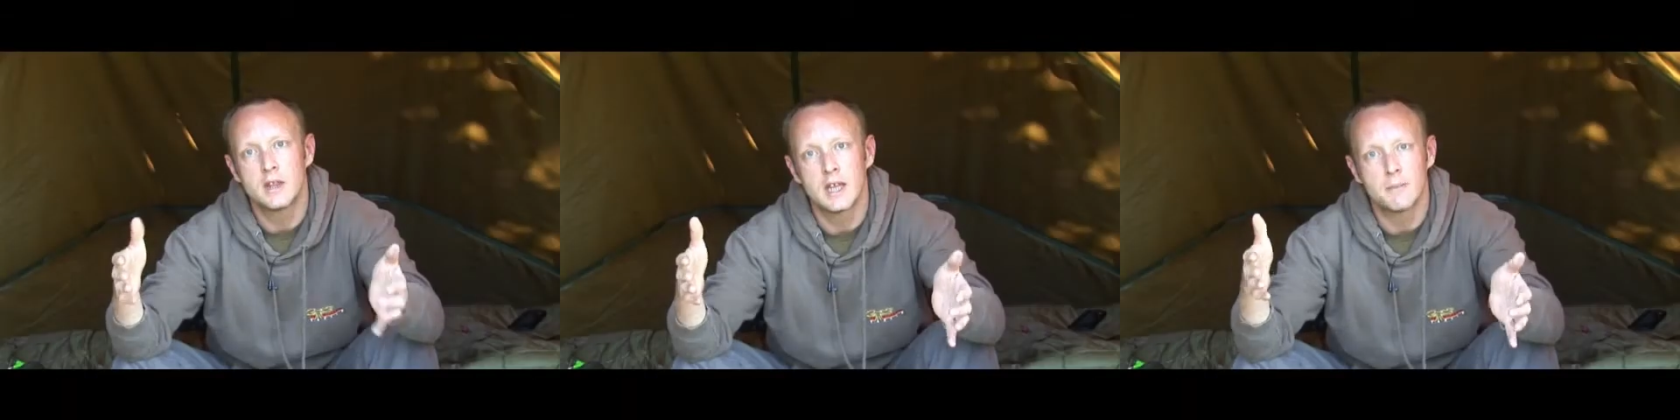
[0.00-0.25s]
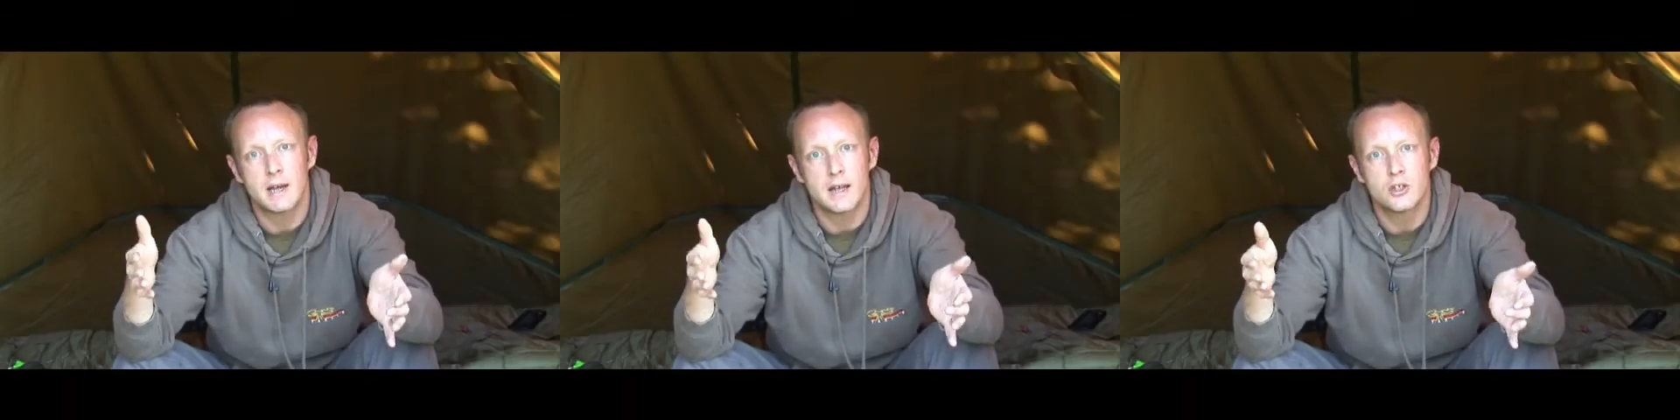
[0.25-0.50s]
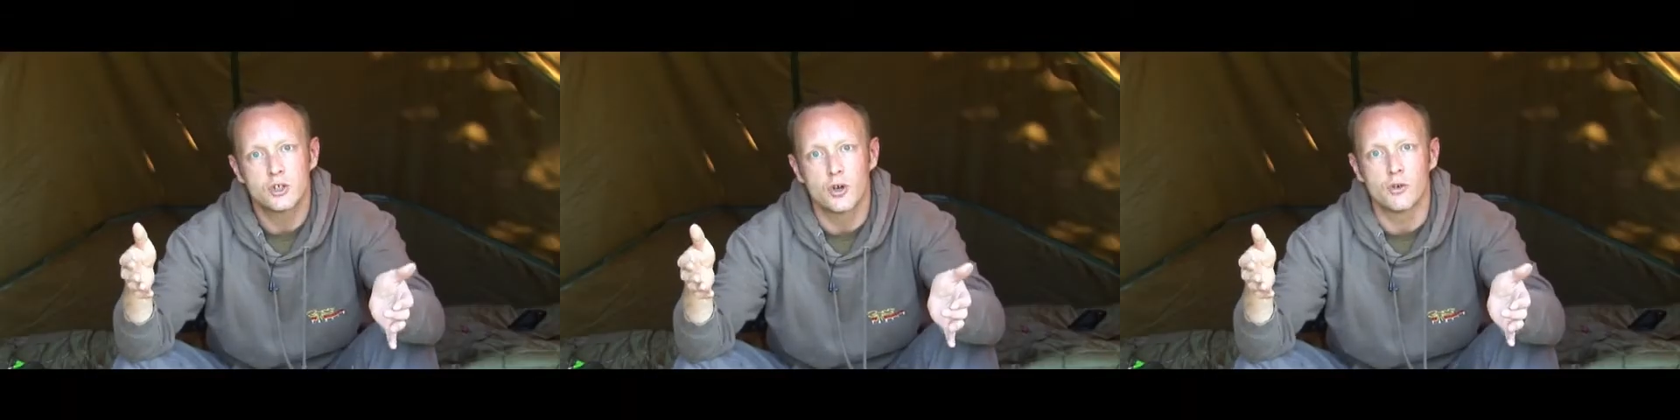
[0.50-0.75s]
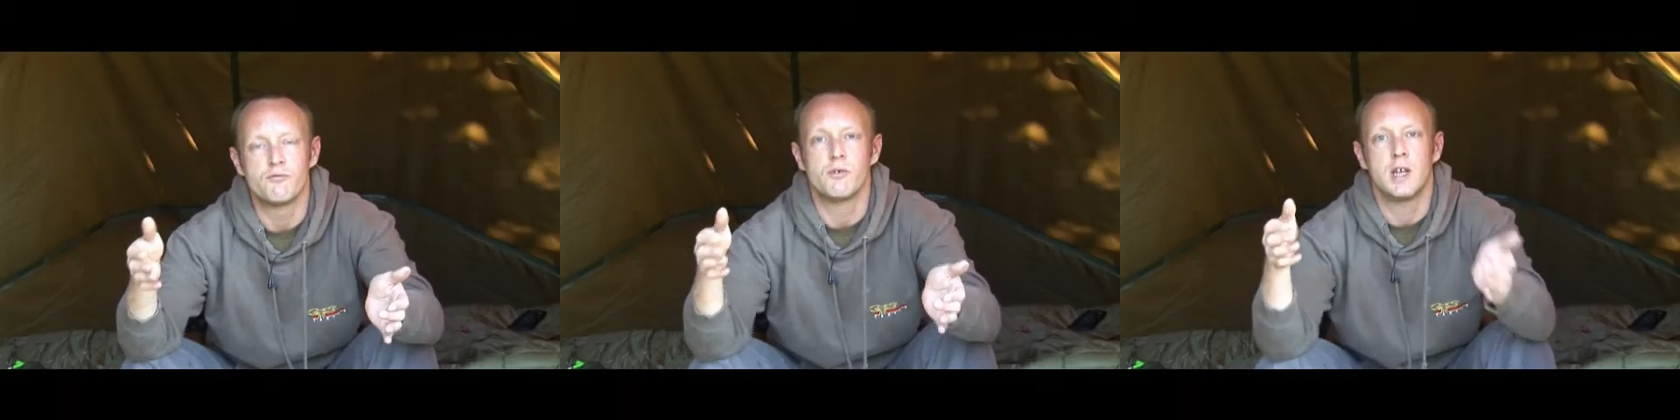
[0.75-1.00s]
thing about the
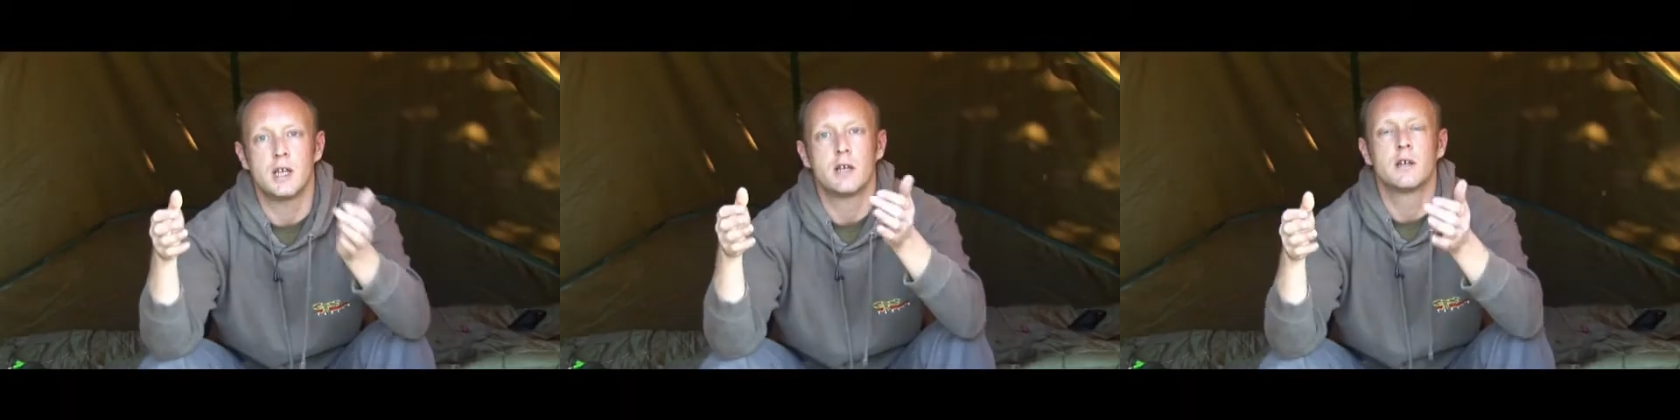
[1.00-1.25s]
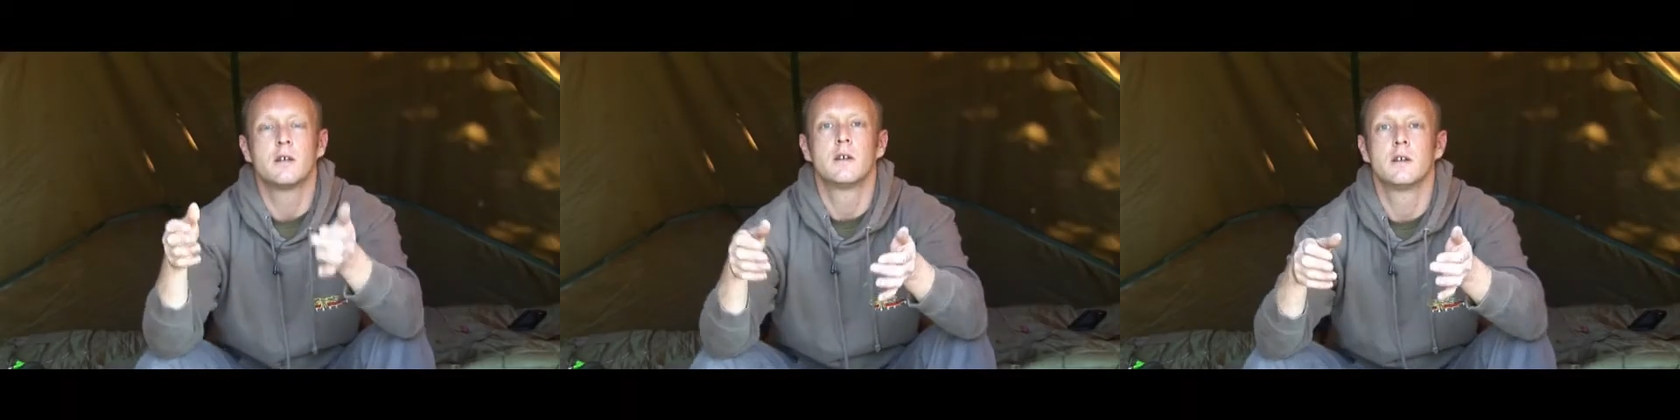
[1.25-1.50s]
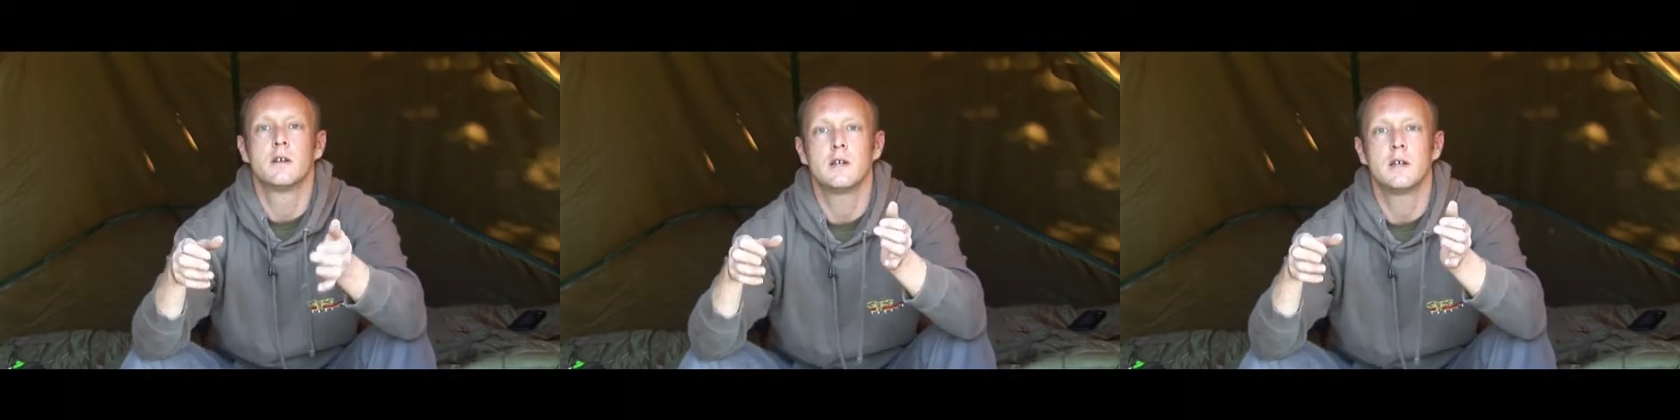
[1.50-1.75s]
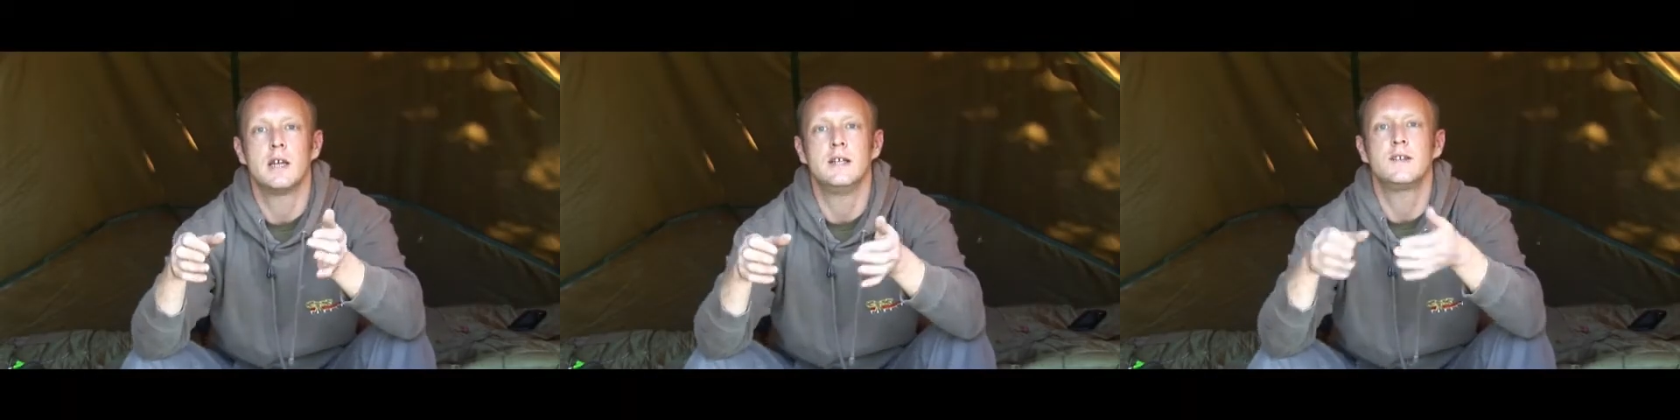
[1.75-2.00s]
Chodda Rig
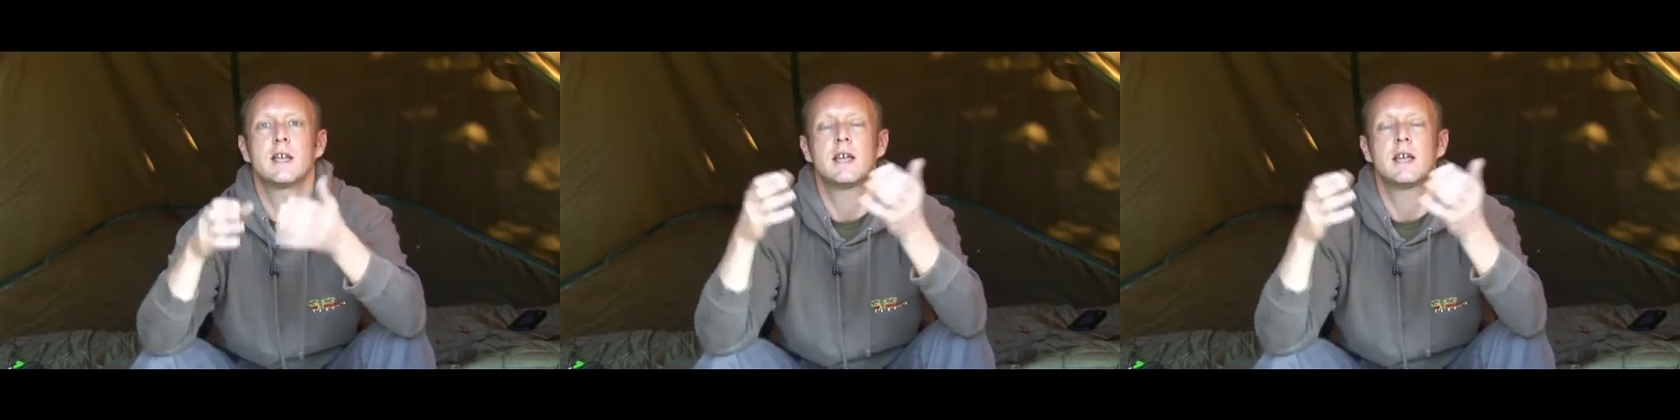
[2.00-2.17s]
is it